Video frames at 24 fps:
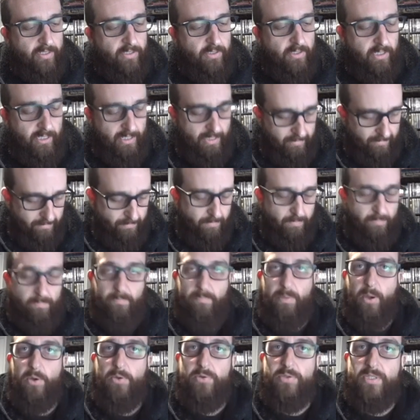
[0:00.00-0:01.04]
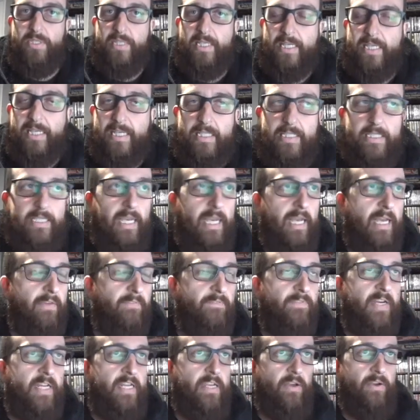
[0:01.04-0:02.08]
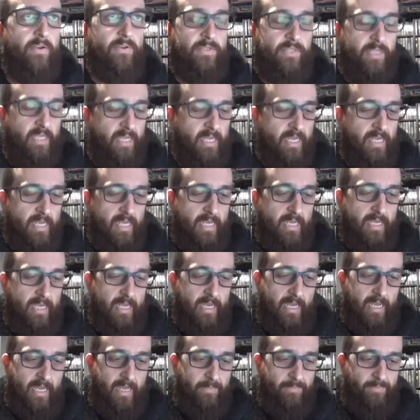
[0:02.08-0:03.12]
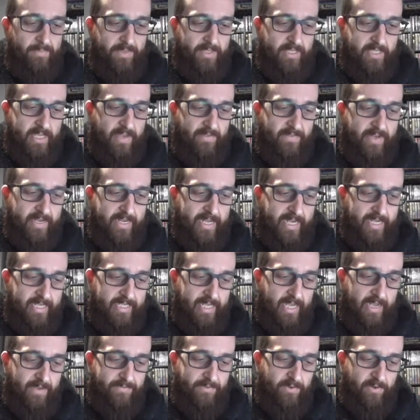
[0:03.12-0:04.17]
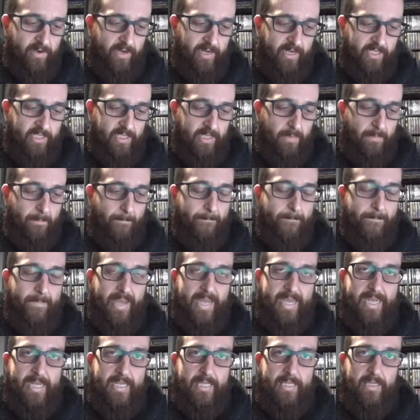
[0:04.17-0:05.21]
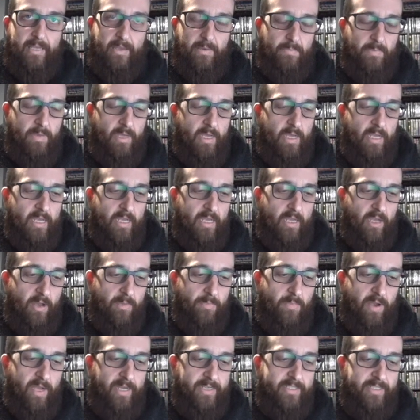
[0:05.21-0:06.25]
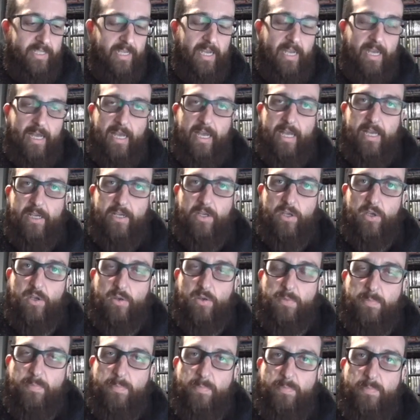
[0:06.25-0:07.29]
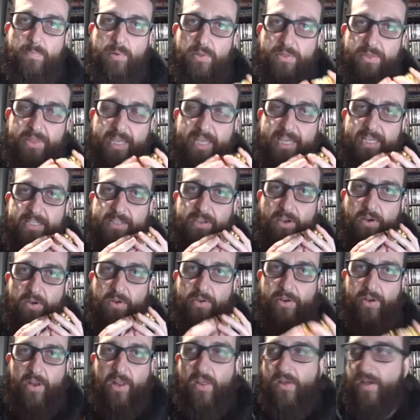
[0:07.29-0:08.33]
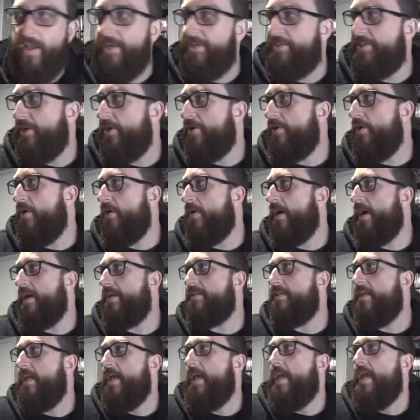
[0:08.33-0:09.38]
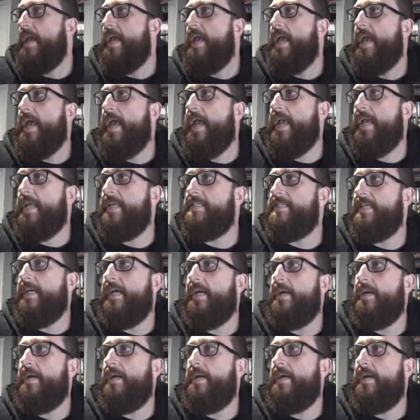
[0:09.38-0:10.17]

usually post these videos 7 days after I actually make them, I might put these online tonight and